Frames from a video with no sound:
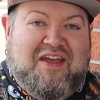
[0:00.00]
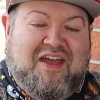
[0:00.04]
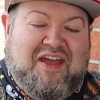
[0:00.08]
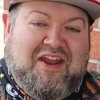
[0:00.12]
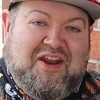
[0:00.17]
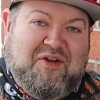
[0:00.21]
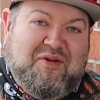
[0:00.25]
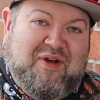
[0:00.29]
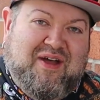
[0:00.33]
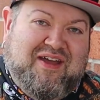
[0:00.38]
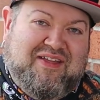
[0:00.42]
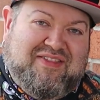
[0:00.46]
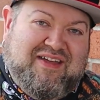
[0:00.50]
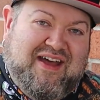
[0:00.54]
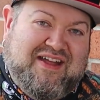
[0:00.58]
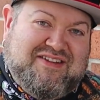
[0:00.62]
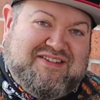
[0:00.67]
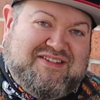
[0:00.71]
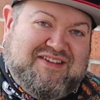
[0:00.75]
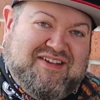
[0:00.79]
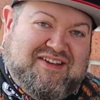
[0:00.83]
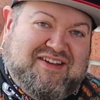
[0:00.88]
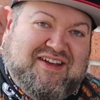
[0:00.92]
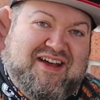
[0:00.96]
Anyway,
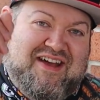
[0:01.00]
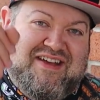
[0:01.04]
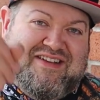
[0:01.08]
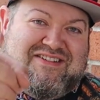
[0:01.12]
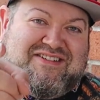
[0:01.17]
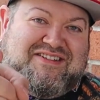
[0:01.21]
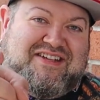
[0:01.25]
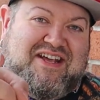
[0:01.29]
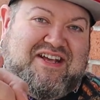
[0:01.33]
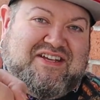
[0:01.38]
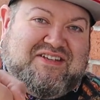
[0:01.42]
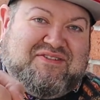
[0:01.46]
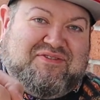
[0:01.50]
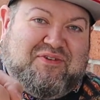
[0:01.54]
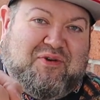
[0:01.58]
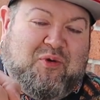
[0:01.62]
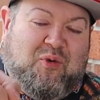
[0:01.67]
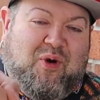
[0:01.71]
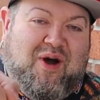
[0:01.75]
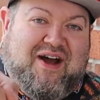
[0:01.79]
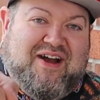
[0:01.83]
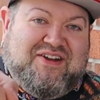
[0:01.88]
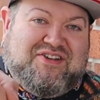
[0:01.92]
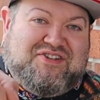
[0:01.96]
that's it, guys. Thanks for
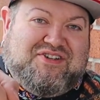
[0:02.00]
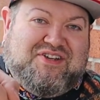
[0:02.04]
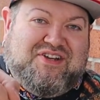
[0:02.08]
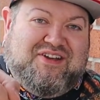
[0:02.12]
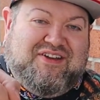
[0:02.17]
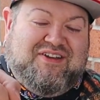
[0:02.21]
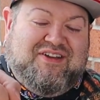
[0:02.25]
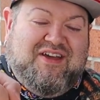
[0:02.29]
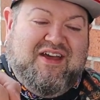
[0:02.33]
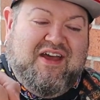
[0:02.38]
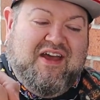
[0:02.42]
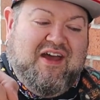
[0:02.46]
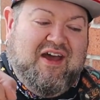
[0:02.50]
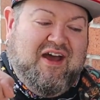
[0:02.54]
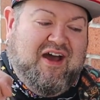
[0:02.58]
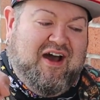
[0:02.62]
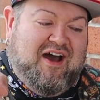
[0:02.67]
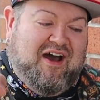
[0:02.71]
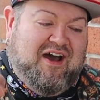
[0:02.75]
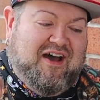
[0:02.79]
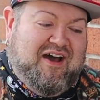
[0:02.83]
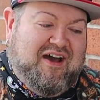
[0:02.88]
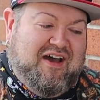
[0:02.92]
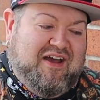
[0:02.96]
watching.
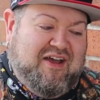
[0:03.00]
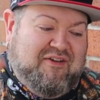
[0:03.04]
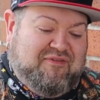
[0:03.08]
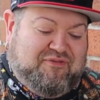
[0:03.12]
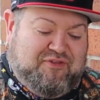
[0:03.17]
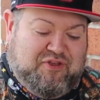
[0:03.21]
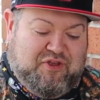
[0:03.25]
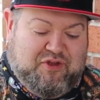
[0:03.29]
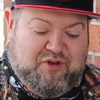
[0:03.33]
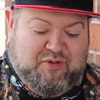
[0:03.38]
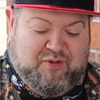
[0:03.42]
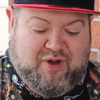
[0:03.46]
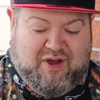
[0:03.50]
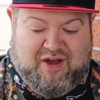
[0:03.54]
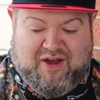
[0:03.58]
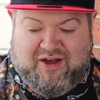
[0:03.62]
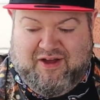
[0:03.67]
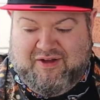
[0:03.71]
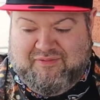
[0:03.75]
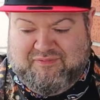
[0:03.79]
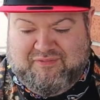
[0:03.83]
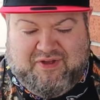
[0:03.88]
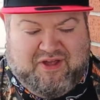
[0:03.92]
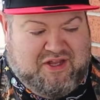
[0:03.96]
Uh, if you
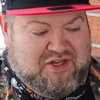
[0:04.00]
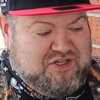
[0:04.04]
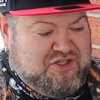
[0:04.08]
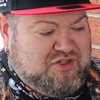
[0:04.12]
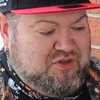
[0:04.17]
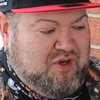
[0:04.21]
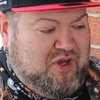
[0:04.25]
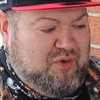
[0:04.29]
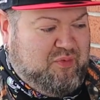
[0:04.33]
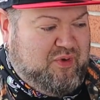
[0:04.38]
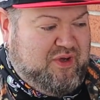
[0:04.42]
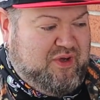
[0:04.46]
uh, enjoyed